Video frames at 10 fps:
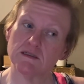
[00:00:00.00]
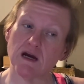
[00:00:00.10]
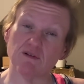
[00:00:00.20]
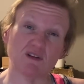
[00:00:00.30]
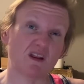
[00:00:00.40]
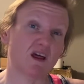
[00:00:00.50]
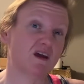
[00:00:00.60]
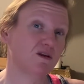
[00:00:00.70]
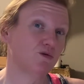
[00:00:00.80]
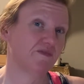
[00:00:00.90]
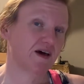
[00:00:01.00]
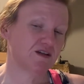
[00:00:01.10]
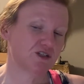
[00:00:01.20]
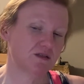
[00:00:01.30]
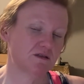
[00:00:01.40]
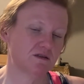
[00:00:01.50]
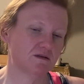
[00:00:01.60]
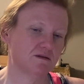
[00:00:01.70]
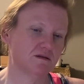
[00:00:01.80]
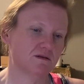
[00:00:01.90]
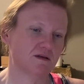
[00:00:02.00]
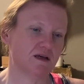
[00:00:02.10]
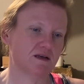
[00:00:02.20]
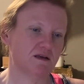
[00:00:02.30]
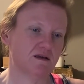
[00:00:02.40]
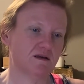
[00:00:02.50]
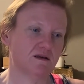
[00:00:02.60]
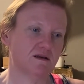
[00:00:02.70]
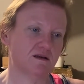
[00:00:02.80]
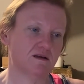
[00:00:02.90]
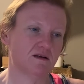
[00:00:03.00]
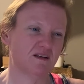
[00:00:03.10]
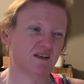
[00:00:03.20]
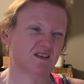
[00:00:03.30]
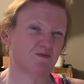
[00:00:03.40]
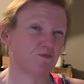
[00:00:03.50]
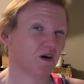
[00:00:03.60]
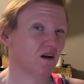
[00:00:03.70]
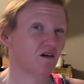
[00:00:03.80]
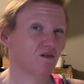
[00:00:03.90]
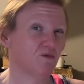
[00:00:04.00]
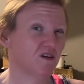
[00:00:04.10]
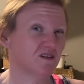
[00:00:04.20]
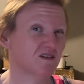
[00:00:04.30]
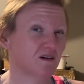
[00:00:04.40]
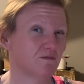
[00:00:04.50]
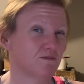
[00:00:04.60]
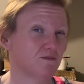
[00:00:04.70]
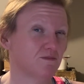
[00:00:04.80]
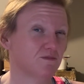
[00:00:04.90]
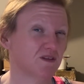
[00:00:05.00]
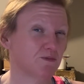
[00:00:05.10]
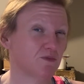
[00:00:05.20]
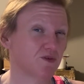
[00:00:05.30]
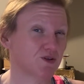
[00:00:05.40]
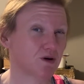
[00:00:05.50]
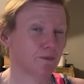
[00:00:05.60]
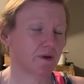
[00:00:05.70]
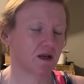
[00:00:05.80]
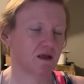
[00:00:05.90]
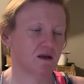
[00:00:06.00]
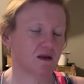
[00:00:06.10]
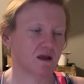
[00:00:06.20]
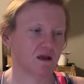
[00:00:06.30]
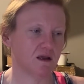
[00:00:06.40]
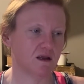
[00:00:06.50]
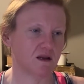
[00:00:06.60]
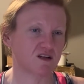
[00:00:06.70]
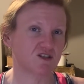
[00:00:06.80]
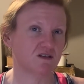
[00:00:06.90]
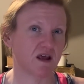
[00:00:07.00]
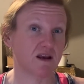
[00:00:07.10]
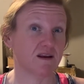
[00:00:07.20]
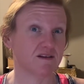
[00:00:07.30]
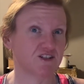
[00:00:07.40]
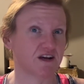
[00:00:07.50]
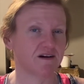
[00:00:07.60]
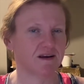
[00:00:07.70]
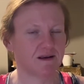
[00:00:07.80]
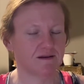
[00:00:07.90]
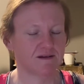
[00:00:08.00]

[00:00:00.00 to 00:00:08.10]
I really like an old-fashioned, and it's better with some simple syrup in it and a cherry,